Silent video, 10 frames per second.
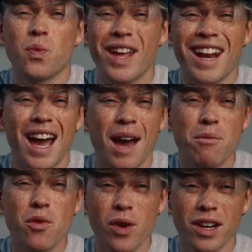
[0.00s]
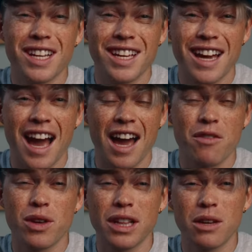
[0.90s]
when I'm running, I
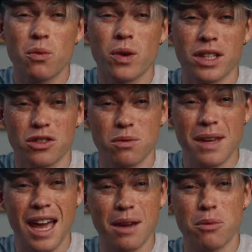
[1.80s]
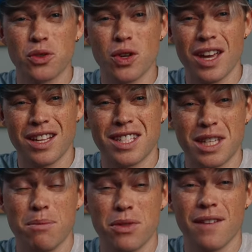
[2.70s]
really want to be able to hit
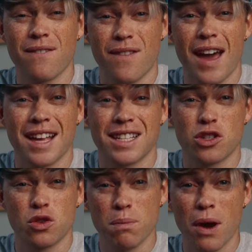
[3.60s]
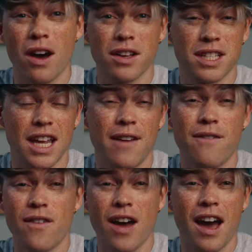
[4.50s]
something fast to pause.
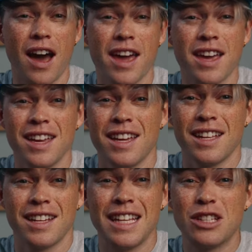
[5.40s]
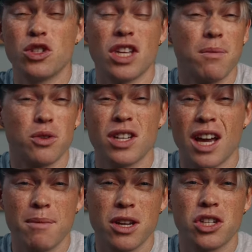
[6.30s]
If I need to stop to
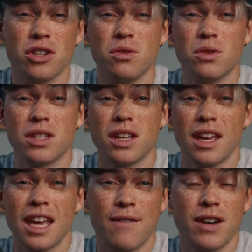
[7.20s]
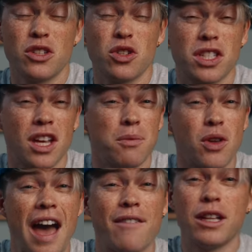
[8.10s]
tie my shoes, if I need to stop
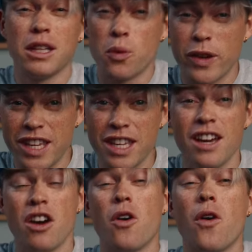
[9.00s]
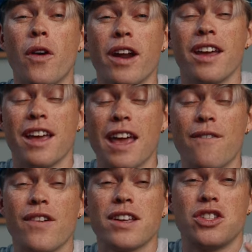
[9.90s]
to have a little wee, or
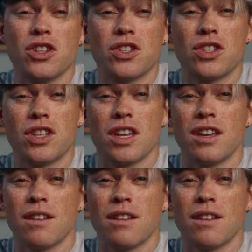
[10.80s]
if I just